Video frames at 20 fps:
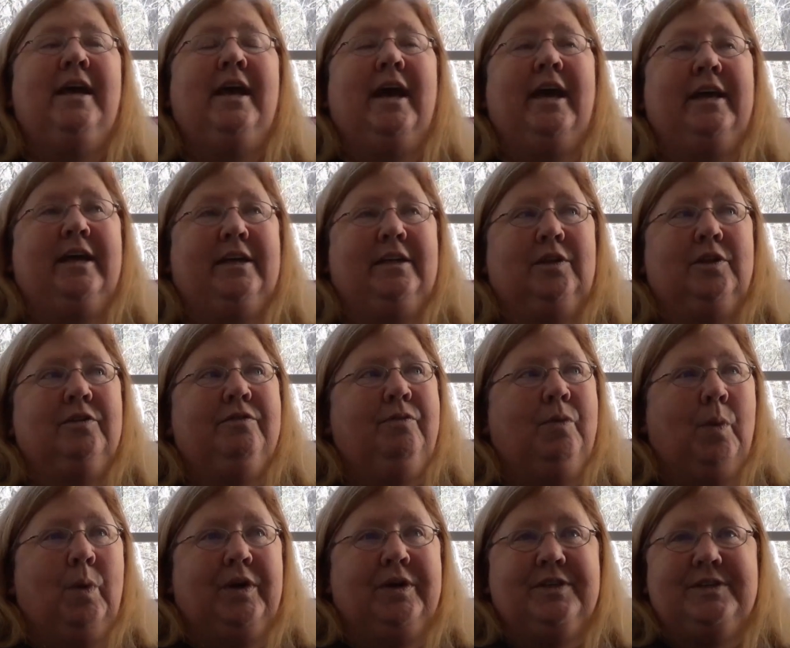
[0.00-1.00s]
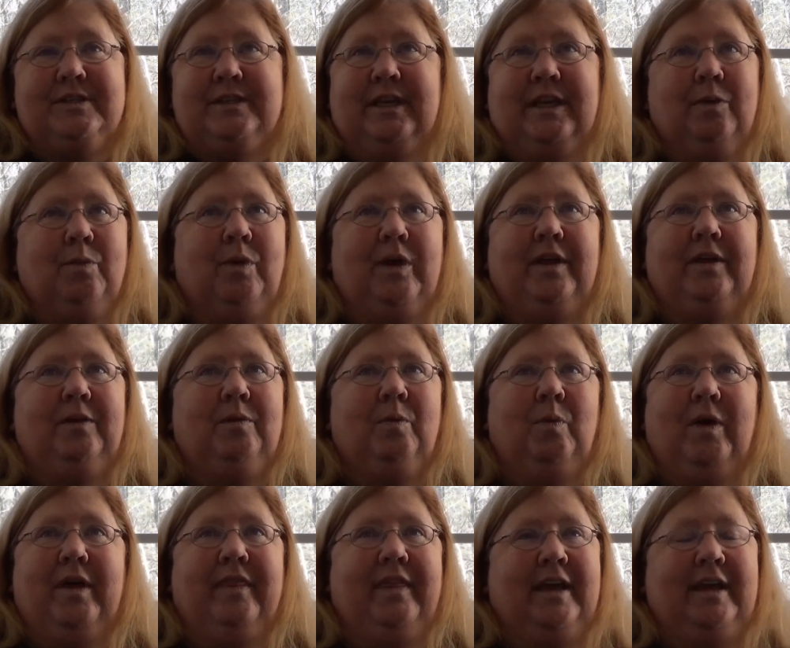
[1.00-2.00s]
And I look forward to seeing what,
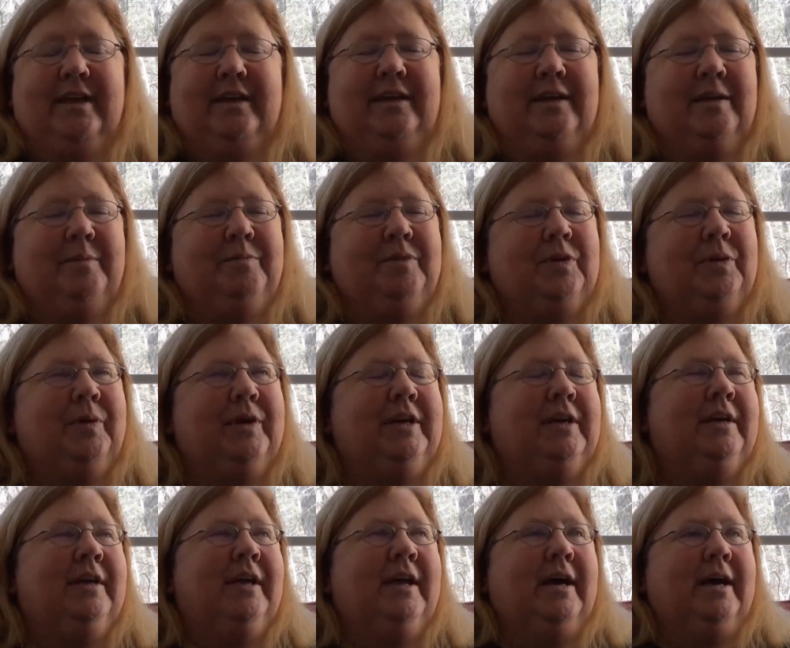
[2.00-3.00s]
what they end up doing.